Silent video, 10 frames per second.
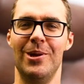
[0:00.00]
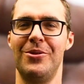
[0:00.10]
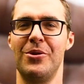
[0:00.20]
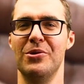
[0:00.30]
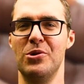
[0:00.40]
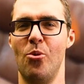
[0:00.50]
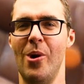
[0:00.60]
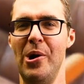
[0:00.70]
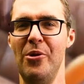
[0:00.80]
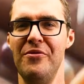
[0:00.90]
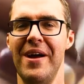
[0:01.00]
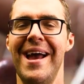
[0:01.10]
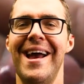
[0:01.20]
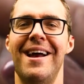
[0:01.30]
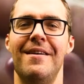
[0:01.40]
one through twelve,
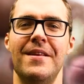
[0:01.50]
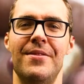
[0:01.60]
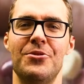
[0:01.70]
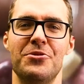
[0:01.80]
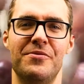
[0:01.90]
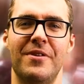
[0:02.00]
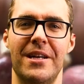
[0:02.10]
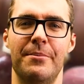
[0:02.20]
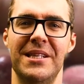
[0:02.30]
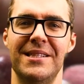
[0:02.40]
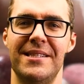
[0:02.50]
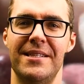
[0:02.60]
and then there's vitamin